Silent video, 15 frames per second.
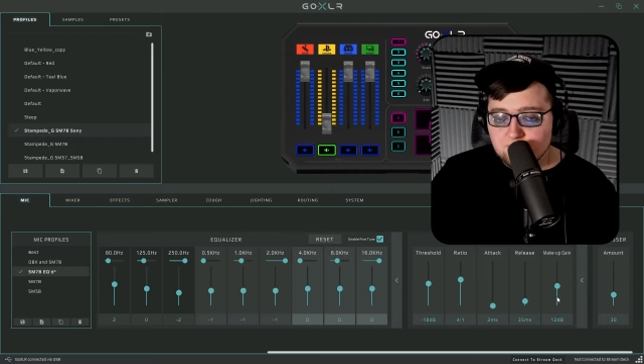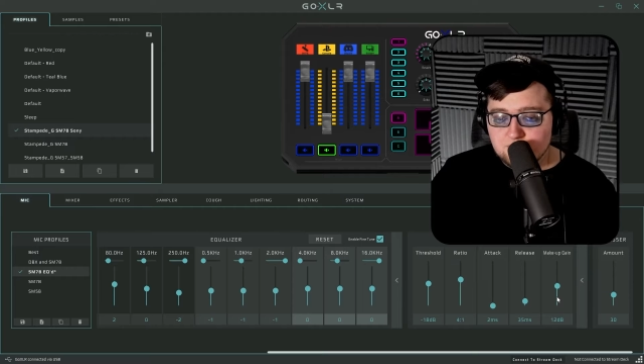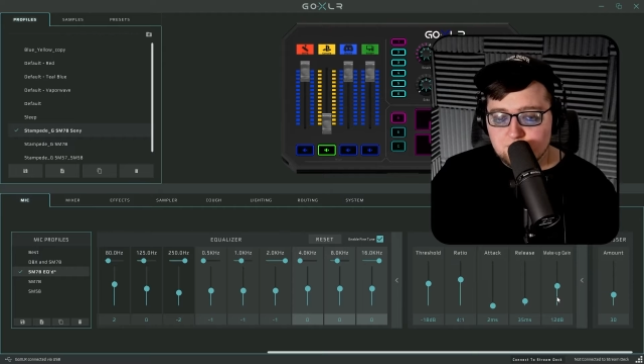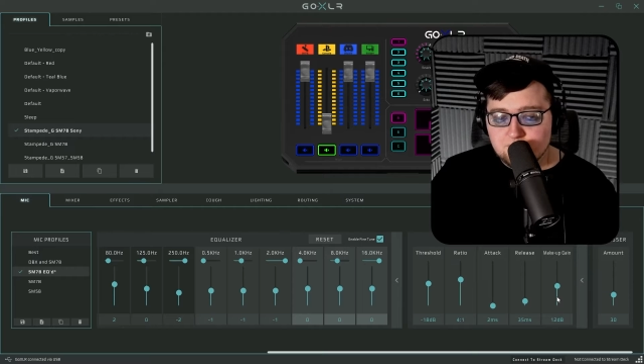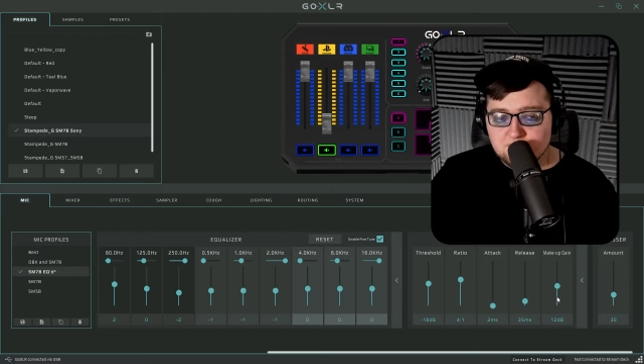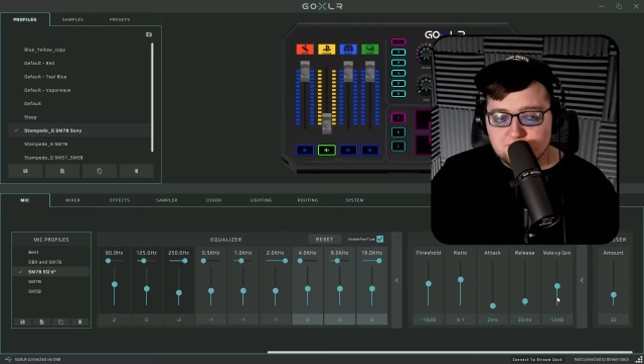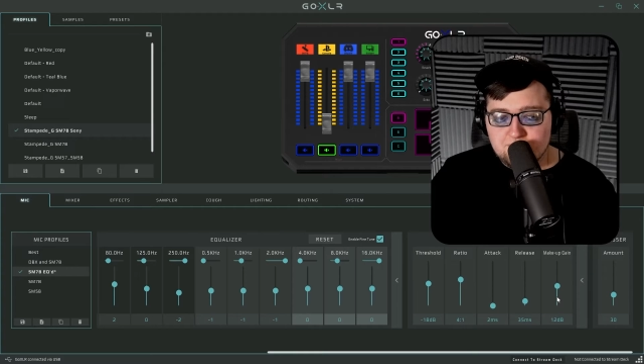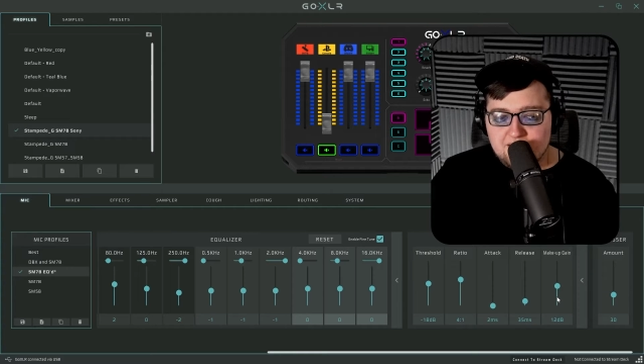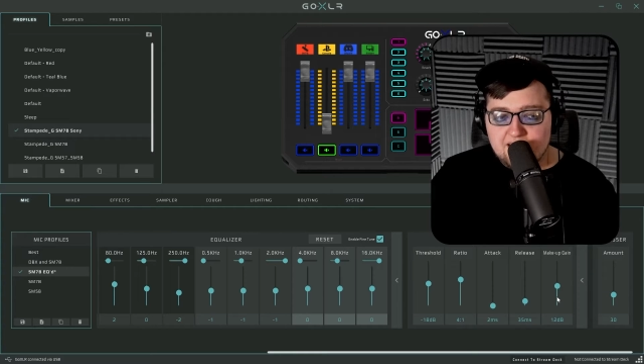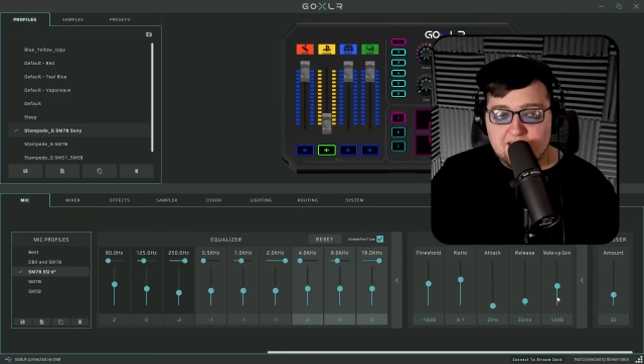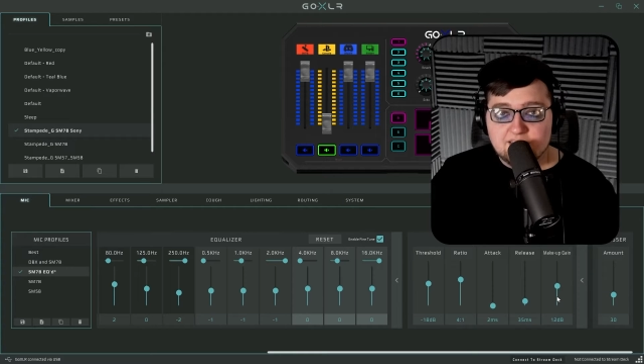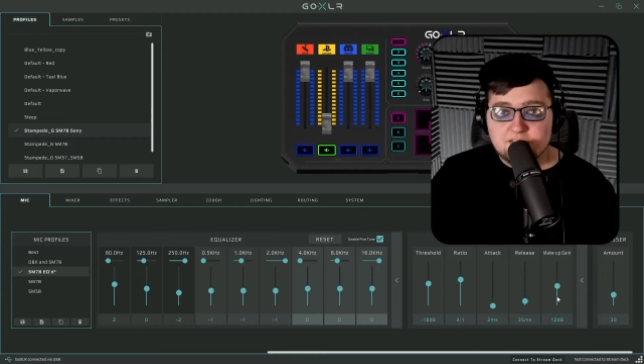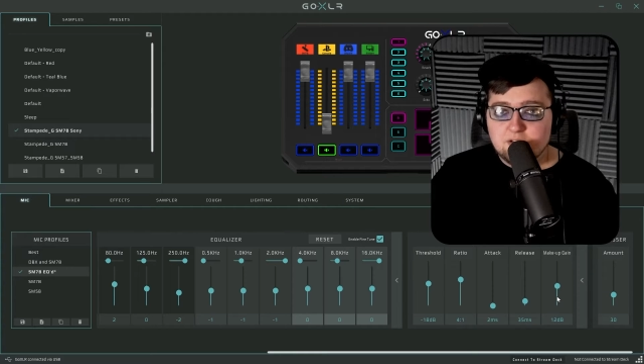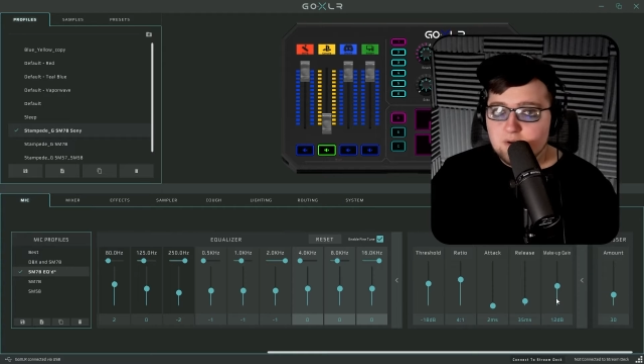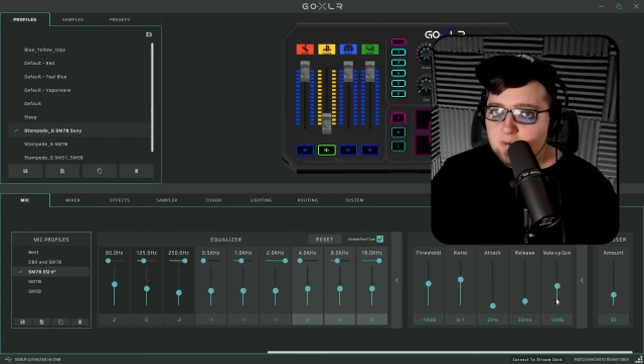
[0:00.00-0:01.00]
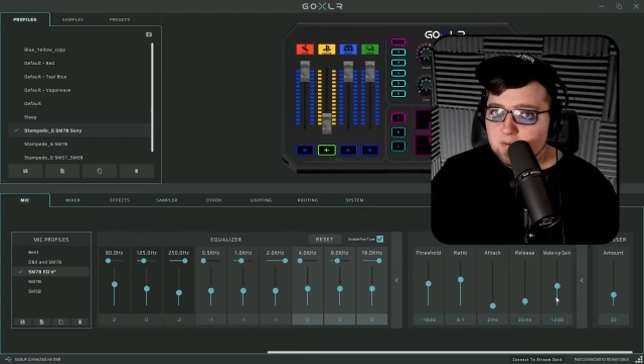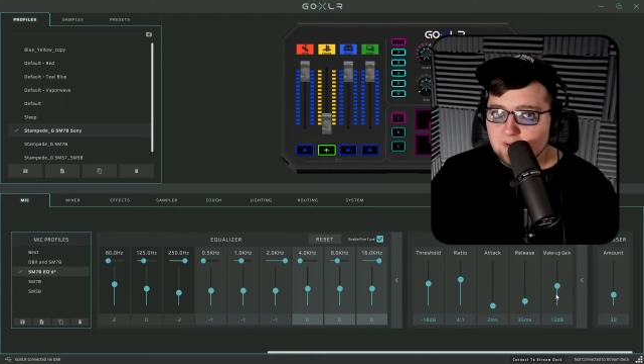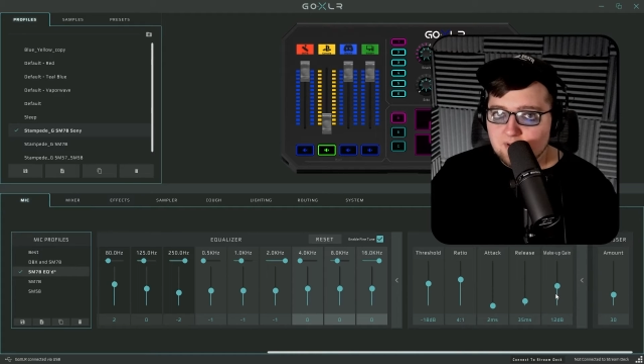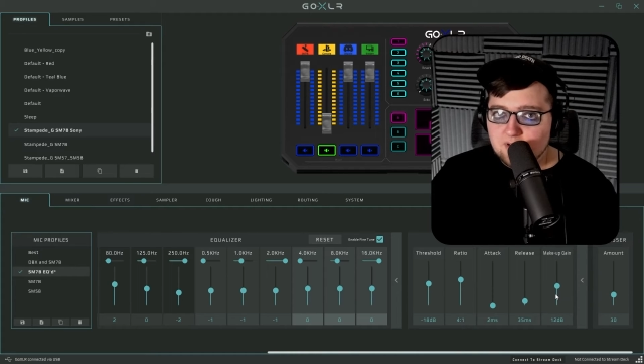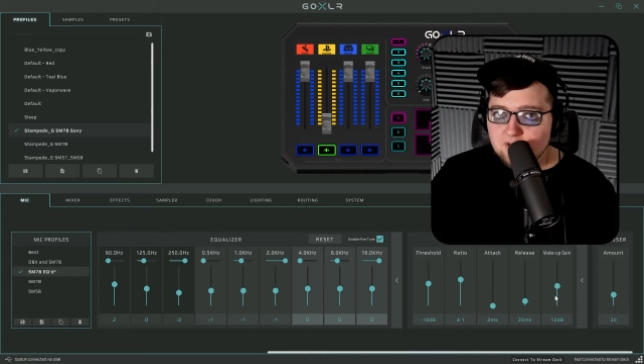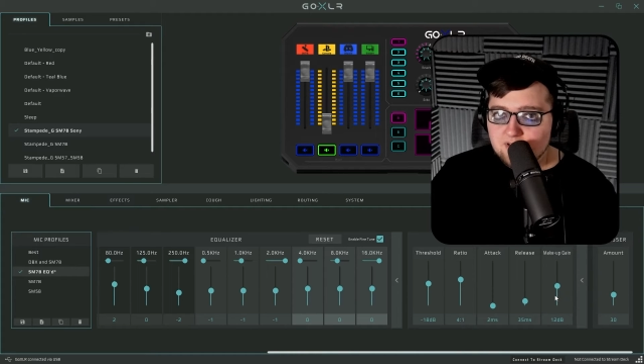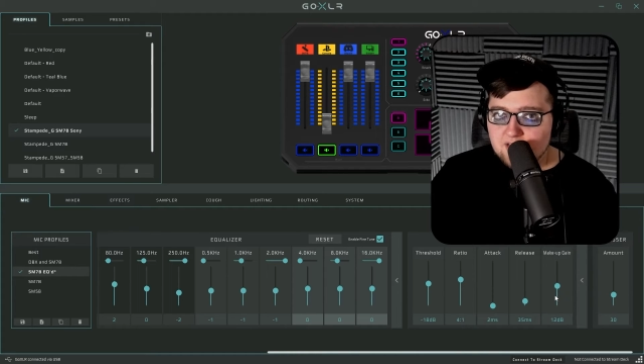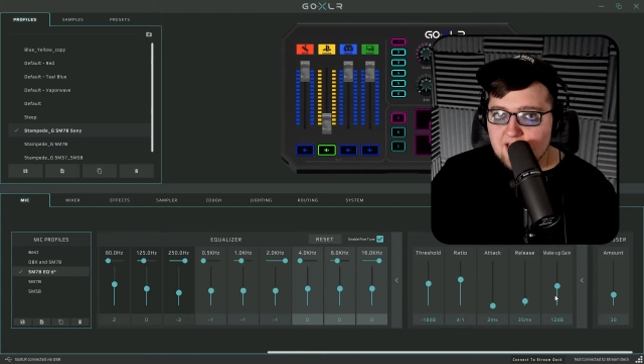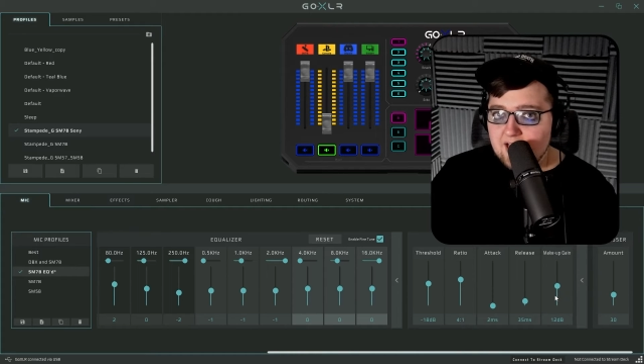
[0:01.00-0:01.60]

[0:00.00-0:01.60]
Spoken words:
which puts me at a total,